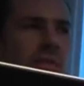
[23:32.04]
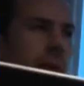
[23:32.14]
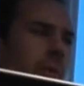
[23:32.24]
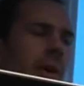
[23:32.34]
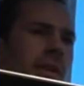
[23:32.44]

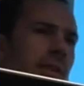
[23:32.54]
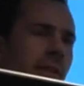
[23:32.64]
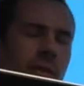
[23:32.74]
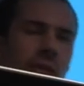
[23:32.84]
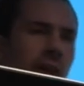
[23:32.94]
that were at this
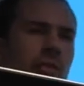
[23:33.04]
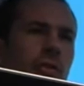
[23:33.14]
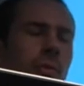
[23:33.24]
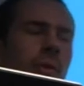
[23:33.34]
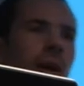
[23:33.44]
convention
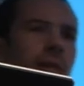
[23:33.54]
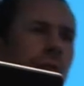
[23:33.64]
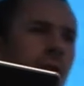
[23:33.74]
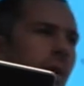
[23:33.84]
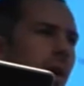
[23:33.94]
or
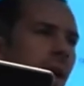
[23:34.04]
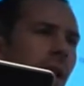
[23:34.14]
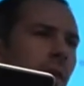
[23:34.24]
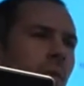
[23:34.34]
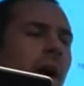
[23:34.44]
whatever,
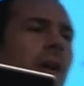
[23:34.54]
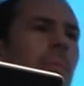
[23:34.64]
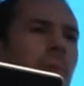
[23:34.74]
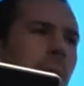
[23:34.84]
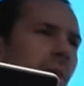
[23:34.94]
and the writer
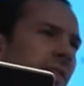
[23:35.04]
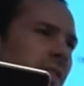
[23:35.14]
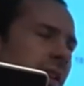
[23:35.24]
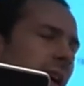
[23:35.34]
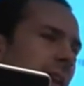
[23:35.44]
pretty much
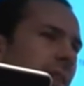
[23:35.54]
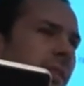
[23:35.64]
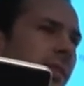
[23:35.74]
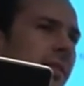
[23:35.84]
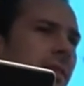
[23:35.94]
says, yeah,
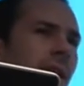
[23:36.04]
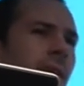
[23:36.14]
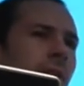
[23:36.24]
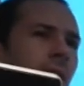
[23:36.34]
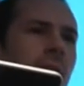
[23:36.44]
this is
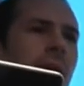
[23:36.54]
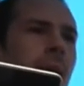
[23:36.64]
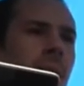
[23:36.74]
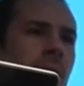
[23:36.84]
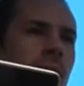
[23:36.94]
never going to
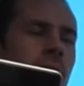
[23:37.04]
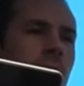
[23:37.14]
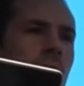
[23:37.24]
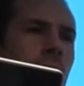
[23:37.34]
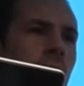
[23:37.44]
happen.
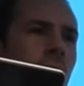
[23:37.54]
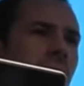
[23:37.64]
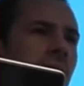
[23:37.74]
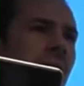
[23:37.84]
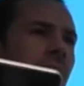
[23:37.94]
What
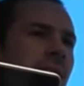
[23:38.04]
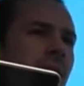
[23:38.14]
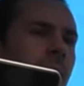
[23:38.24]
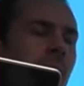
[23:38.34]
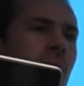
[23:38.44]
he says is
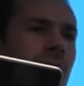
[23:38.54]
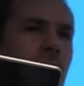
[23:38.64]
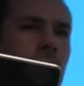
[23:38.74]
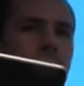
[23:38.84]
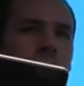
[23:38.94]
impossible.